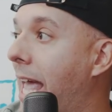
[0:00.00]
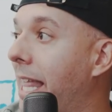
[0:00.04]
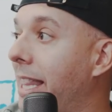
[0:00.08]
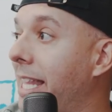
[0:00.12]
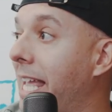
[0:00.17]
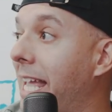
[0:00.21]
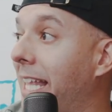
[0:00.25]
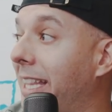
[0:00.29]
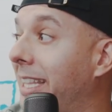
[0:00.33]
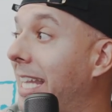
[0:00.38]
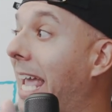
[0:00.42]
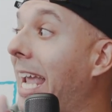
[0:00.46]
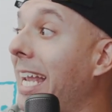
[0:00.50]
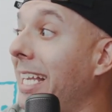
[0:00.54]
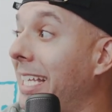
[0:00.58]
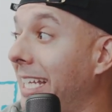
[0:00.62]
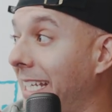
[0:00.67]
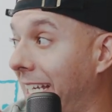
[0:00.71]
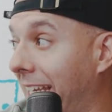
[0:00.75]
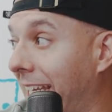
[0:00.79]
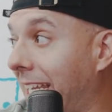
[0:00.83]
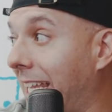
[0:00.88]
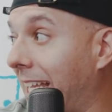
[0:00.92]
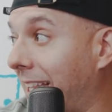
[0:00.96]
And then they
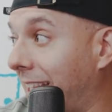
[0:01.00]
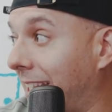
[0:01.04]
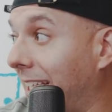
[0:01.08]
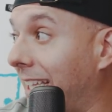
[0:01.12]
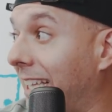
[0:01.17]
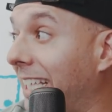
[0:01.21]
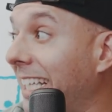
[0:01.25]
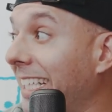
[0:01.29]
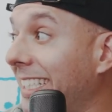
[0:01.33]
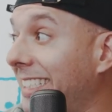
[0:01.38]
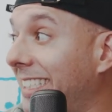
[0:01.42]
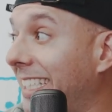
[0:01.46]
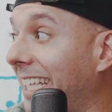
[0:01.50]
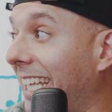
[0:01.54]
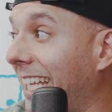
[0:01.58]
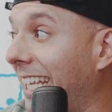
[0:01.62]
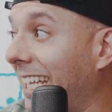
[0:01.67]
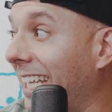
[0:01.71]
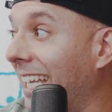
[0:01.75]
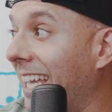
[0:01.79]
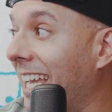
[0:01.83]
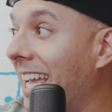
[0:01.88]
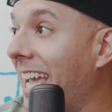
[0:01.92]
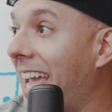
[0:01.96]
didn't get the
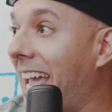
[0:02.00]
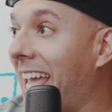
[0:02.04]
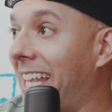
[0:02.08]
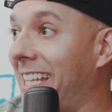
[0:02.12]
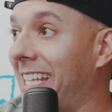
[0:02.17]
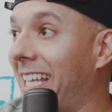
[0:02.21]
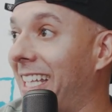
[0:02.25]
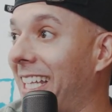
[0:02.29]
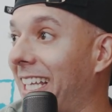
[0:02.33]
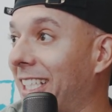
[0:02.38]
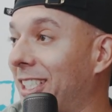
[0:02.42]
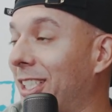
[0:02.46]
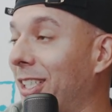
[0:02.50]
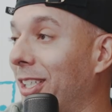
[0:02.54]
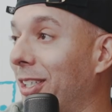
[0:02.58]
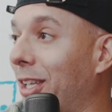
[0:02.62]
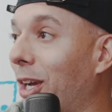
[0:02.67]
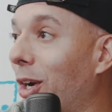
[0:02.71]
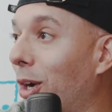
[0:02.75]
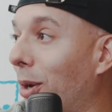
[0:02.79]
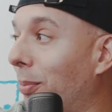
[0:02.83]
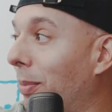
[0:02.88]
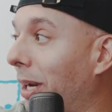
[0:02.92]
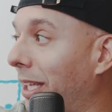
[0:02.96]
listing. And then next thing you
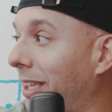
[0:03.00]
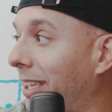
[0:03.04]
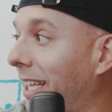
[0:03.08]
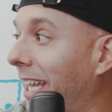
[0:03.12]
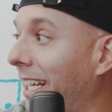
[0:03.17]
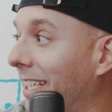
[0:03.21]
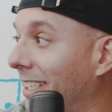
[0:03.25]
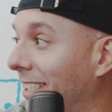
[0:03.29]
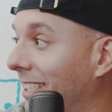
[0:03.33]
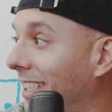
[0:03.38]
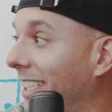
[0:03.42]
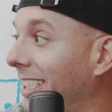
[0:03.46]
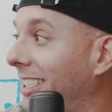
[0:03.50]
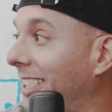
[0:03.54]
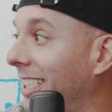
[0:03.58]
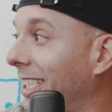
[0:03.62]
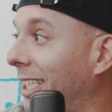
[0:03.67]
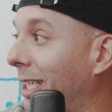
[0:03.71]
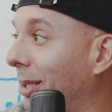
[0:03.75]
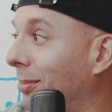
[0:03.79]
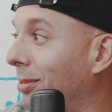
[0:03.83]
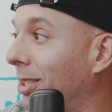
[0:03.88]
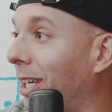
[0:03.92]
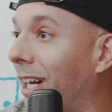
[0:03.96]
know, a month later, a
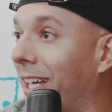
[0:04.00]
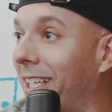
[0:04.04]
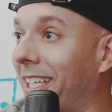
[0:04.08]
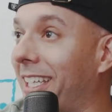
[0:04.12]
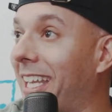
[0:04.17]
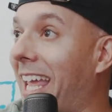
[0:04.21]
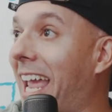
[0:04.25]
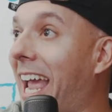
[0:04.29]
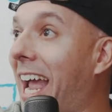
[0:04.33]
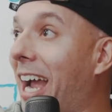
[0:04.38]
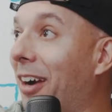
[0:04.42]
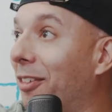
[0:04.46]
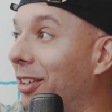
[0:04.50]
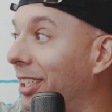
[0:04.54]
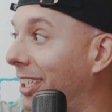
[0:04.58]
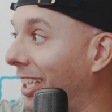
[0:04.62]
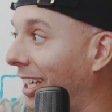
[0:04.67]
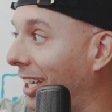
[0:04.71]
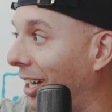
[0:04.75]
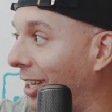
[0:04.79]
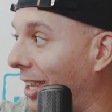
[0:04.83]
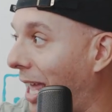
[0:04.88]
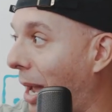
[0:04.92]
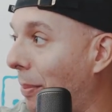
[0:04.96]
listing comes on and
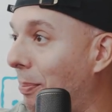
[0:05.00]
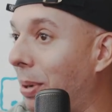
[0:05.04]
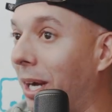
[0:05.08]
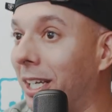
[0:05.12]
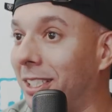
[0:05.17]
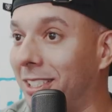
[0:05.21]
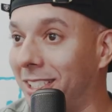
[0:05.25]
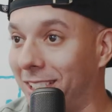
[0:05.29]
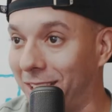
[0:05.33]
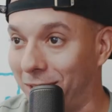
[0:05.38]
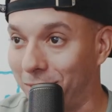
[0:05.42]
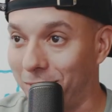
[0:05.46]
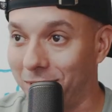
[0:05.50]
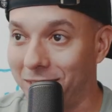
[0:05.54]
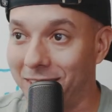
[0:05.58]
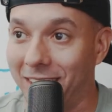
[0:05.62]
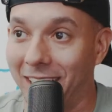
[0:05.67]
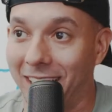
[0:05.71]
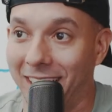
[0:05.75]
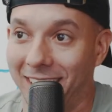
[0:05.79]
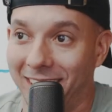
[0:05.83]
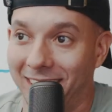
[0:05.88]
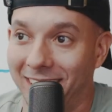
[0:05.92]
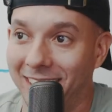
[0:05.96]
everything on that punch list was
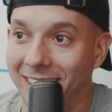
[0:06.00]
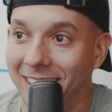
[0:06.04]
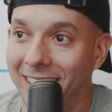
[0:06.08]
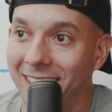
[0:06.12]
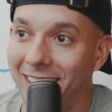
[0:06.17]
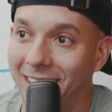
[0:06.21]
done.